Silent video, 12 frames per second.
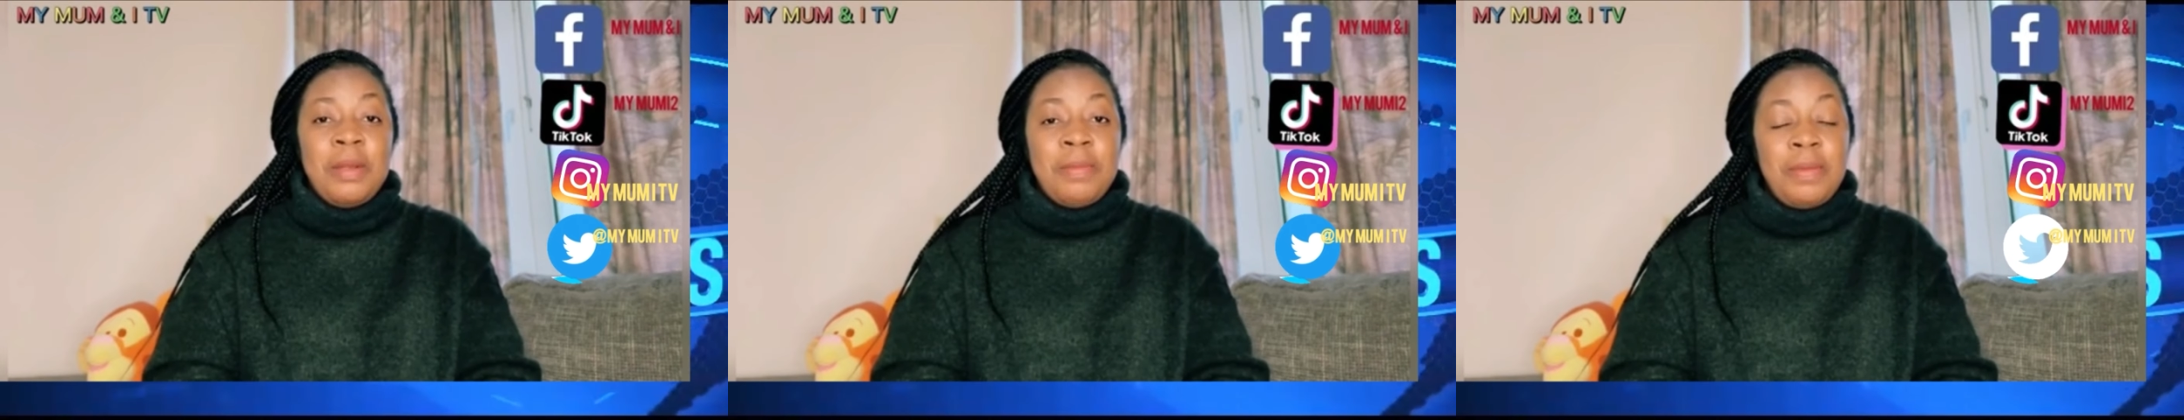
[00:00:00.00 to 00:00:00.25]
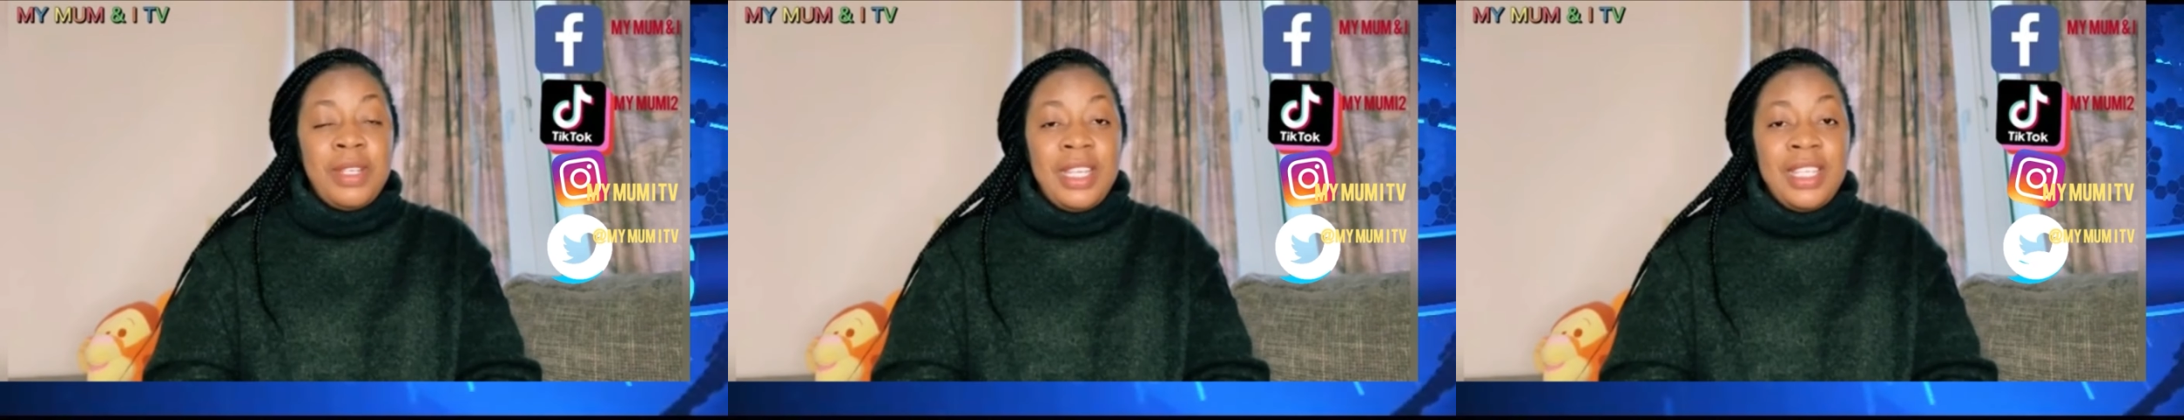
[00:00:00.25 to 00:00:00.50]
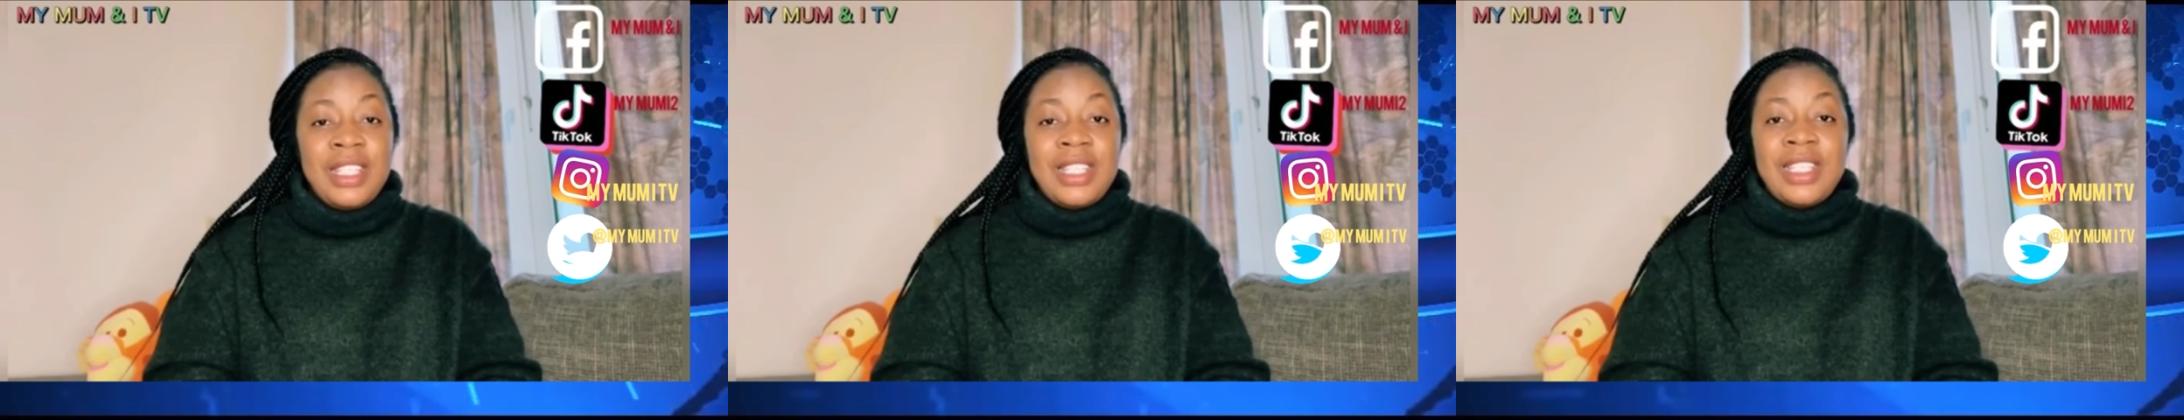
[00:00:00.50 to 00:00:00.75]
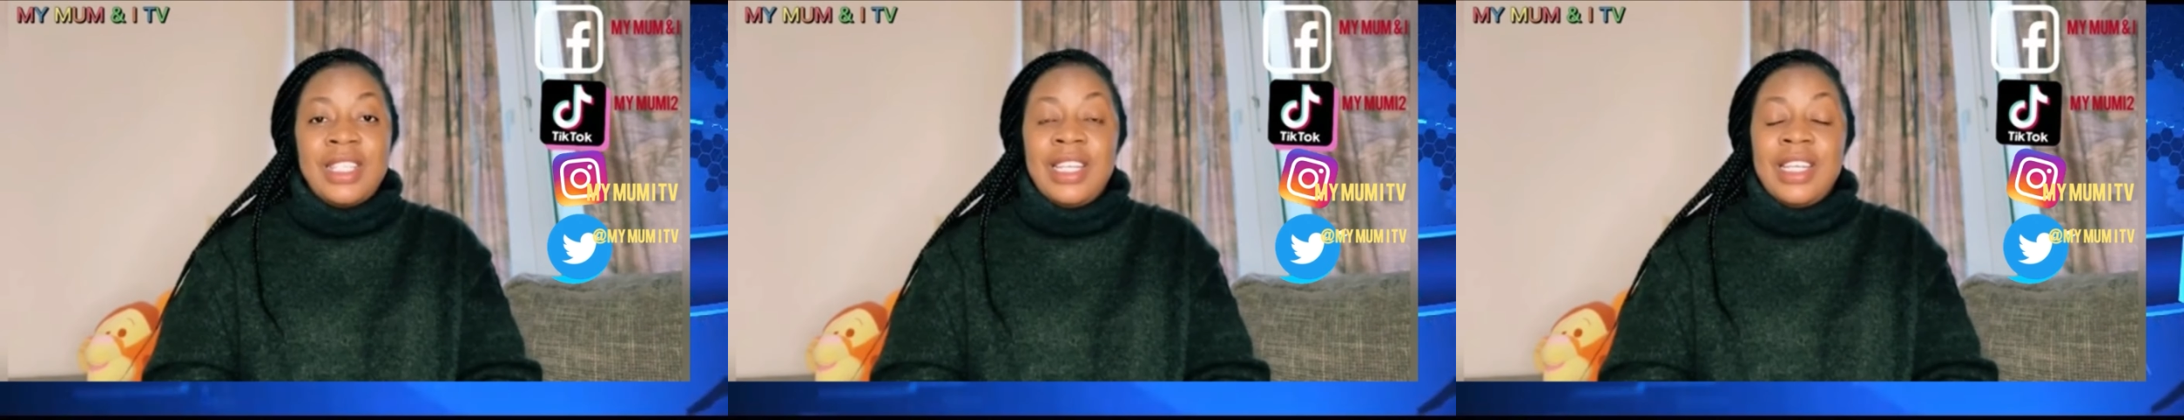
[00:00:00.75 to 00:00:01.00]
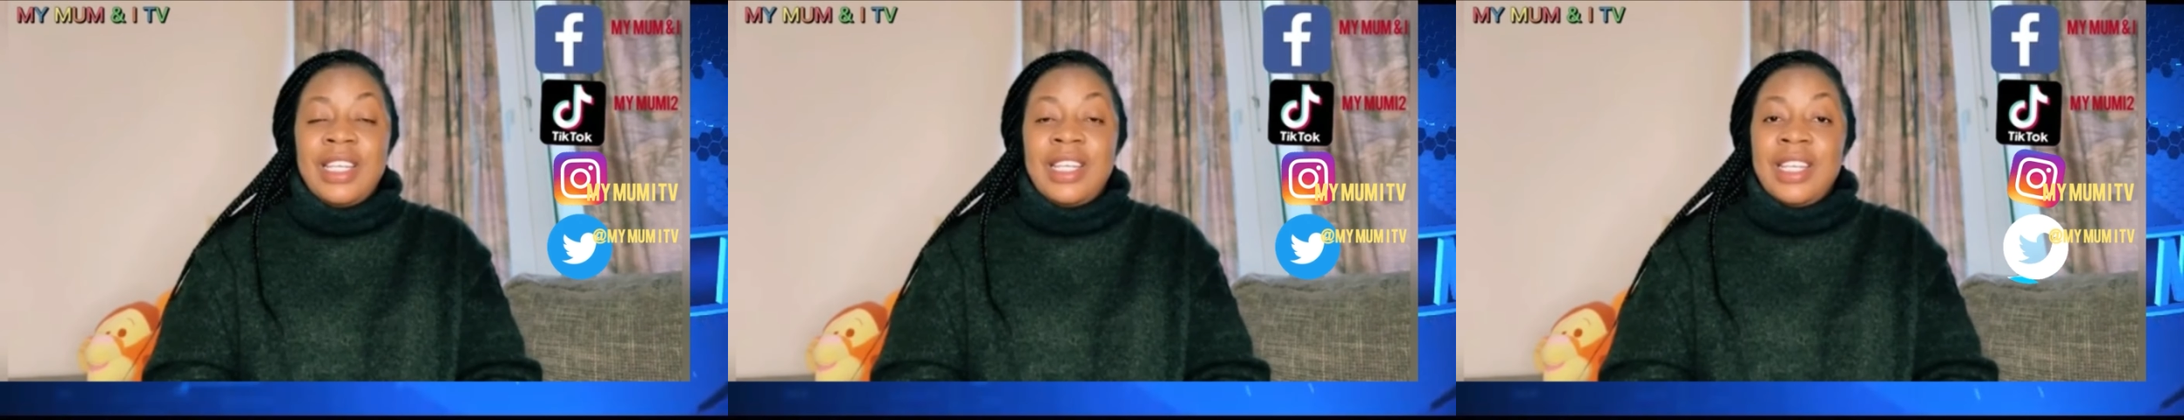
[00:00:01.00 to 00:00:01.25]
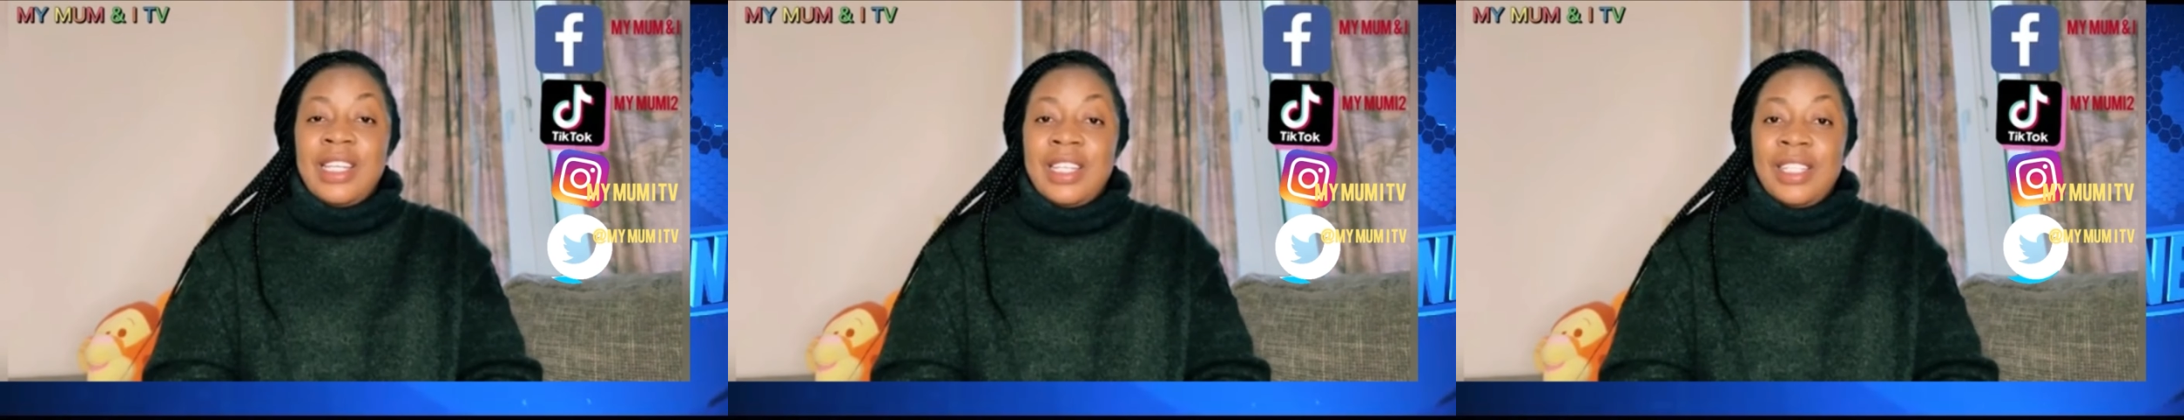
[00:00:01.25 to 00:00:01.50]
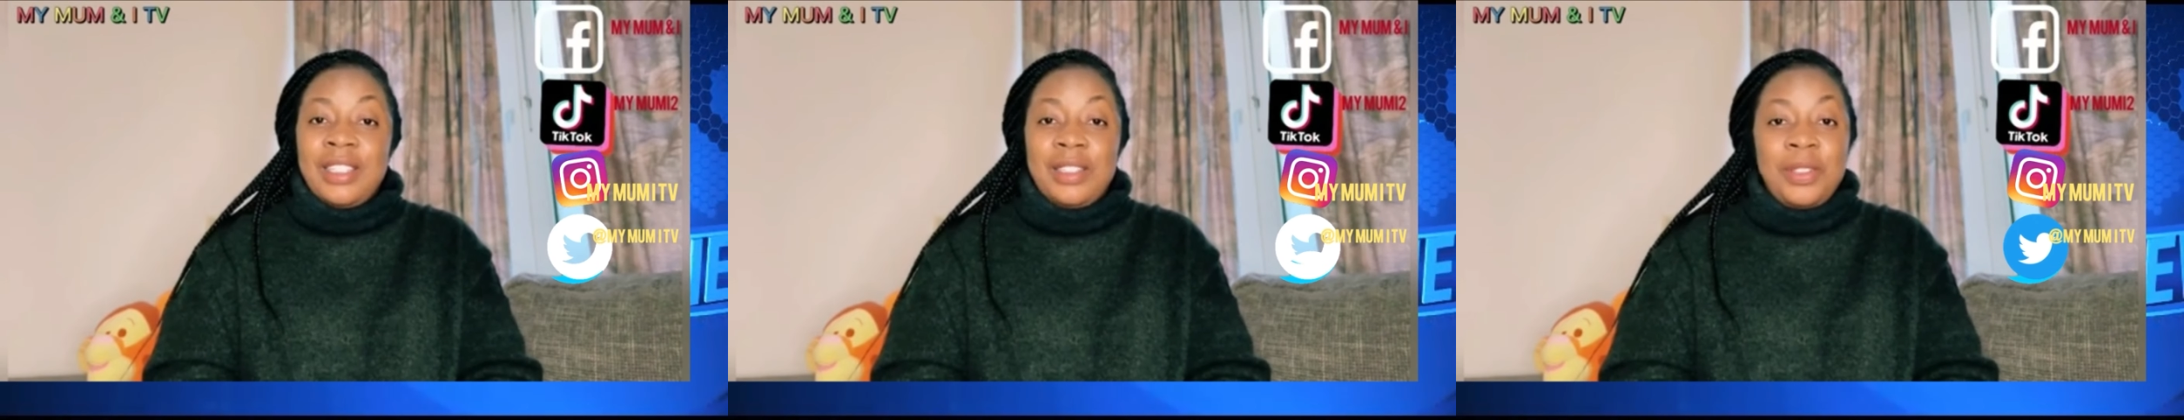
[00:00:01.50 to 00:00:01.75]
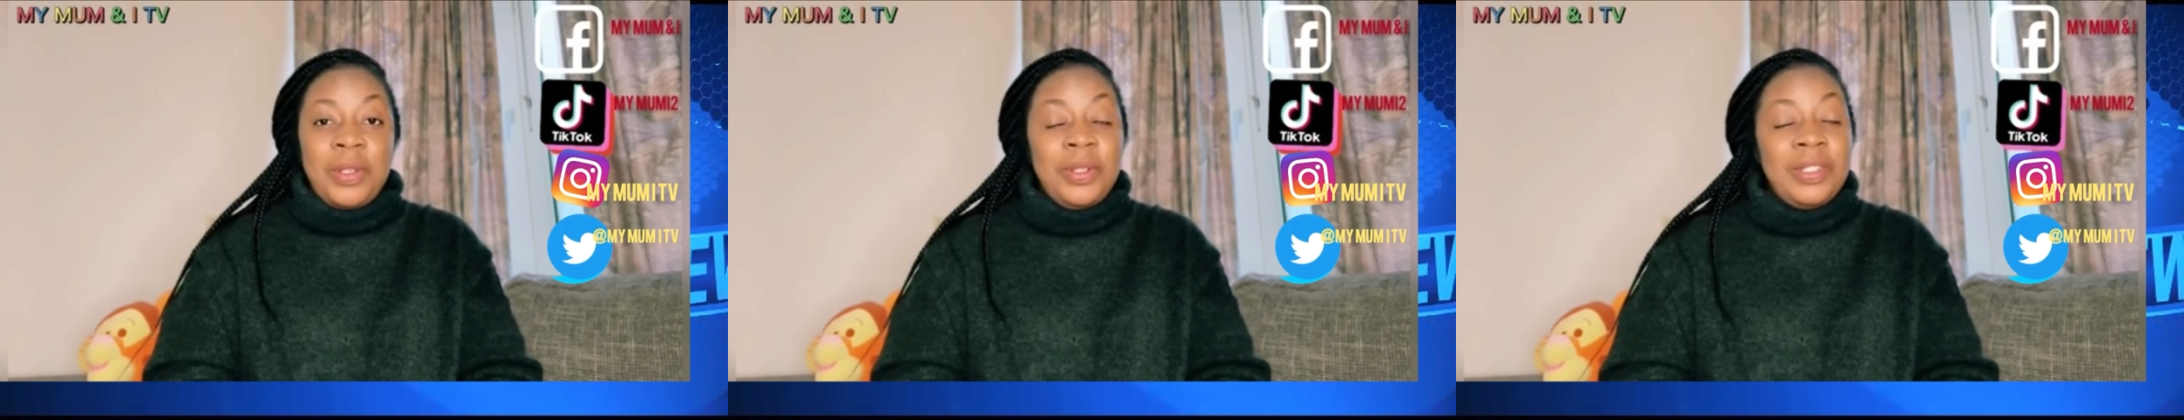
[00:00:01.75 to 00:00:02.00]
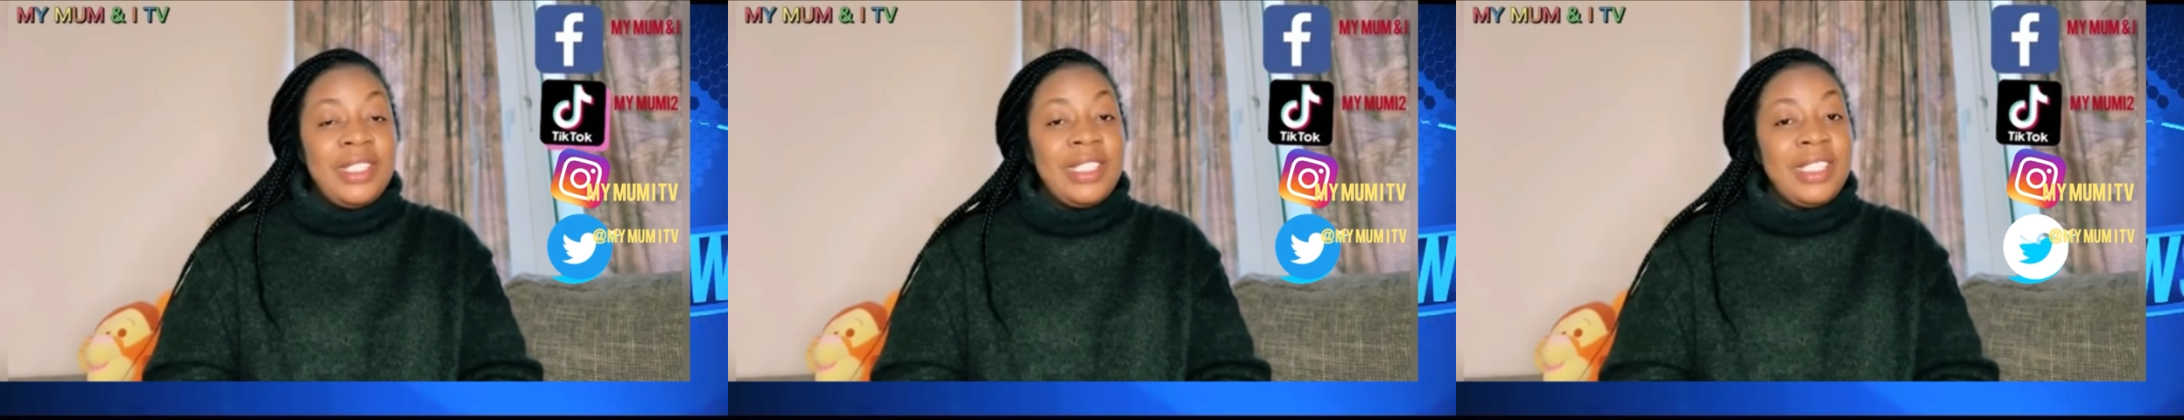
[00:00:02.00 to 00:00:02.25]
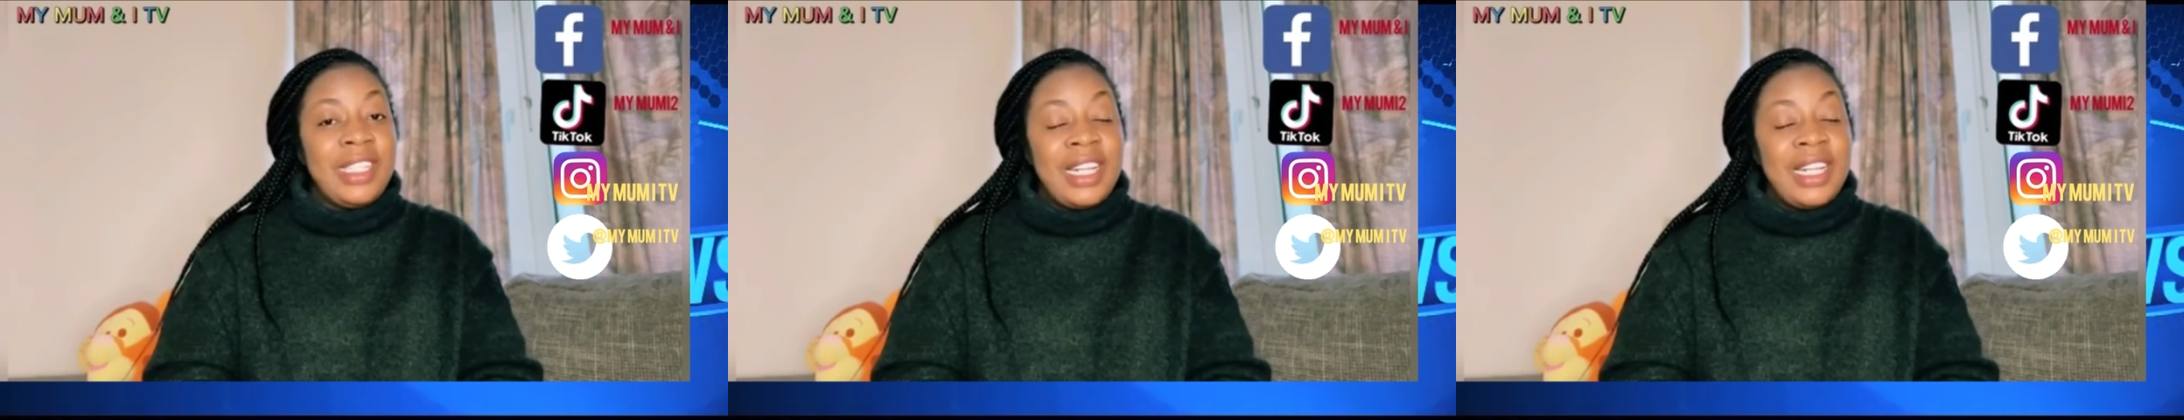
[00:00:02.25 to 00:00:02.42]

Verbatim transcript: eat. This is commendable.